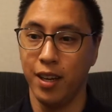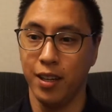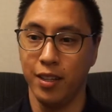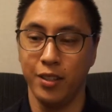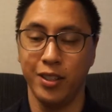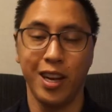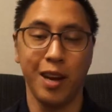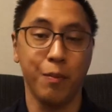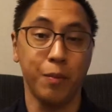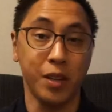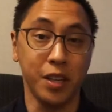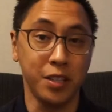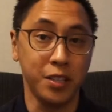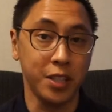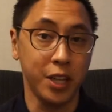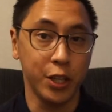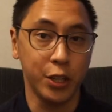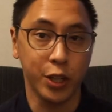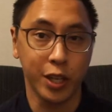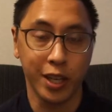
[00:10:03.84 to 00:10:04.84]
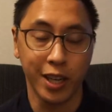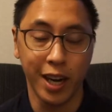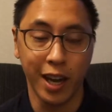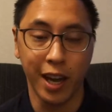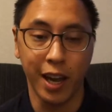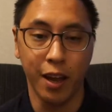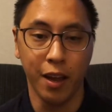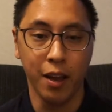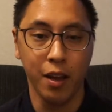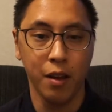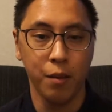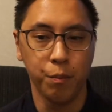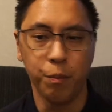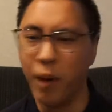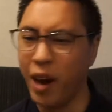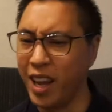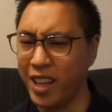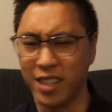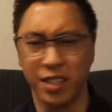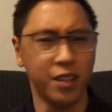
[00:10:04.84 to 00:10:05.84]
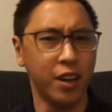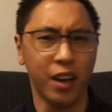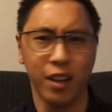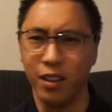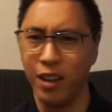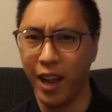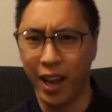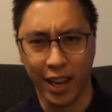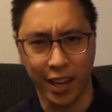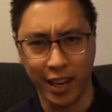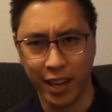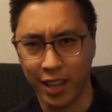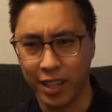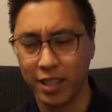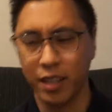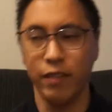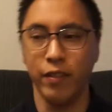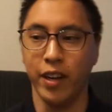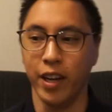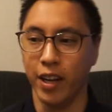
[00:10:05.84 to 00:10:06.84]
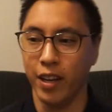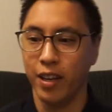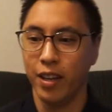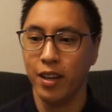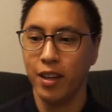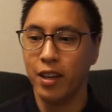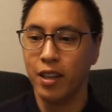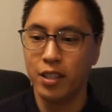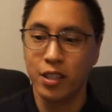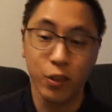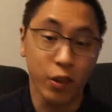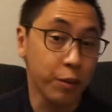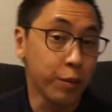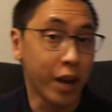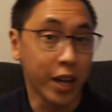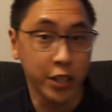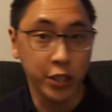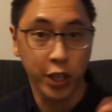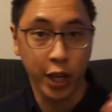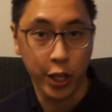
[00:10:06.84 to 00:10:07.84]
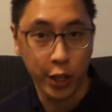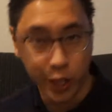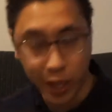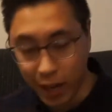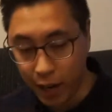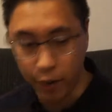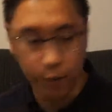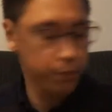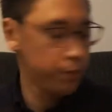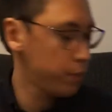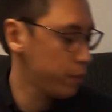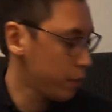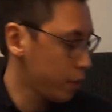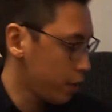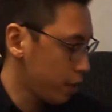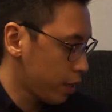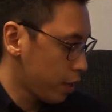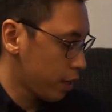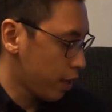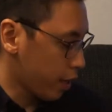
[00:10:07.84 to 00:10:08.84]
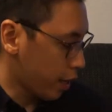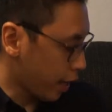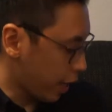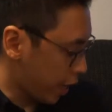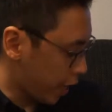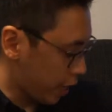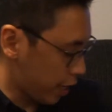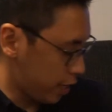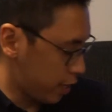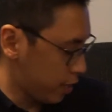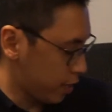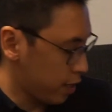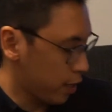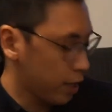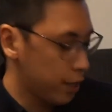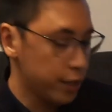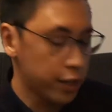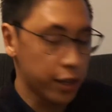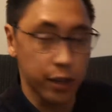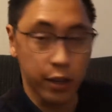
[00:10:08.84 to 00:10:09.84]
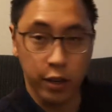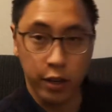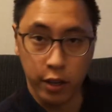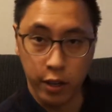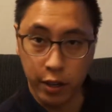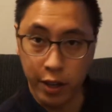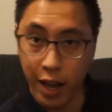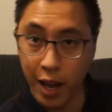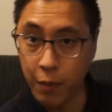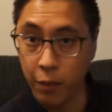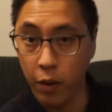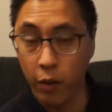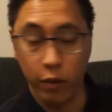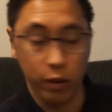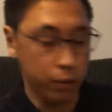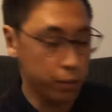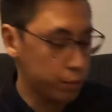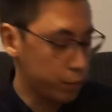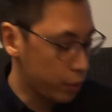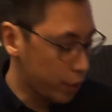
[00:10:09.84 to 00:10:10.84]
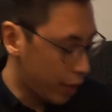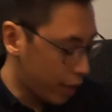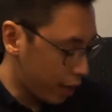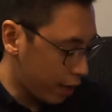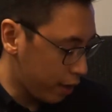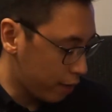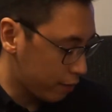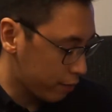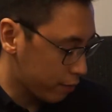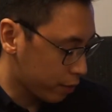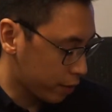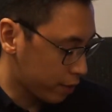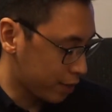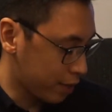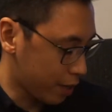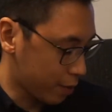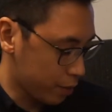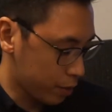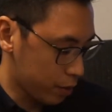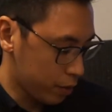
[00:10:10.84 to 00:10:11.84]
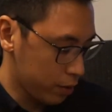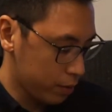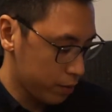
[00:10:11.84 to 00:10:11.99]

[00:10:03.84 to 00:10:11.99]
Japanese teacher and I might not like an activity, so we might change it out. And another game we would play, for example,